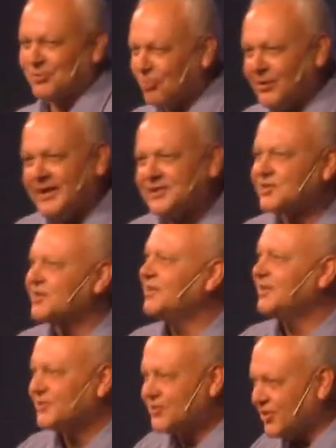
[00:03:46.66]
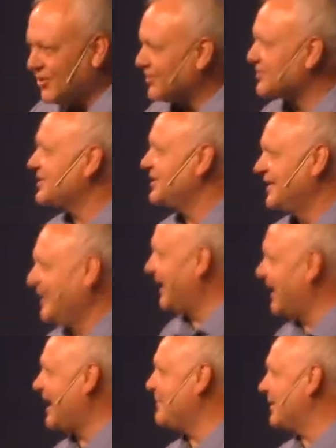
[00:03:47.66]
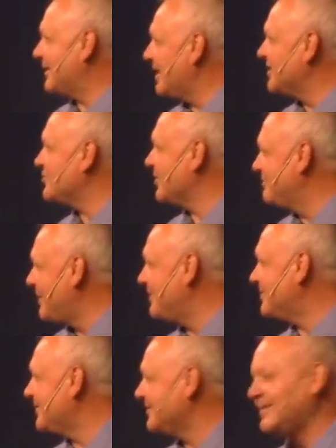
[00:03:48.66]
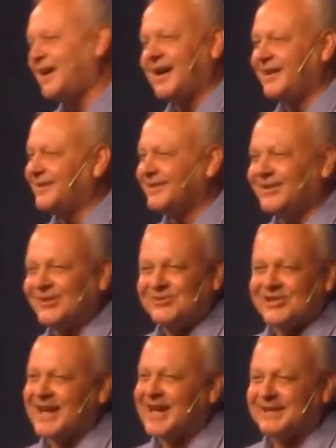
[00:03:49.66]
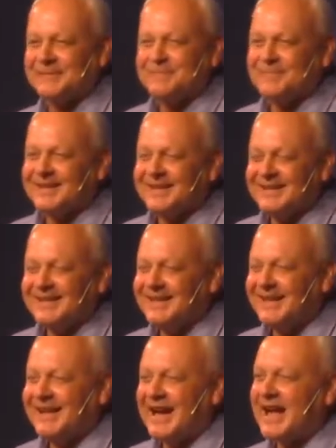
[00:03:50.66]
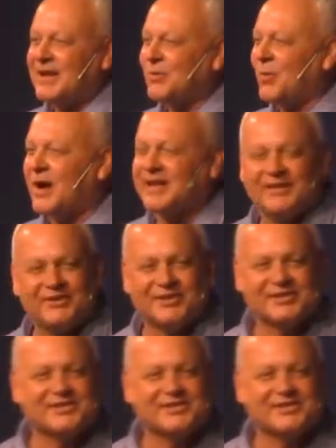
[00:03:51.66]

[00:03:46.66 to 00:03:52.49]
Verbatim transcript: rich church, and I am a country bumpkin, I didn't know Jack. And I had to walk into this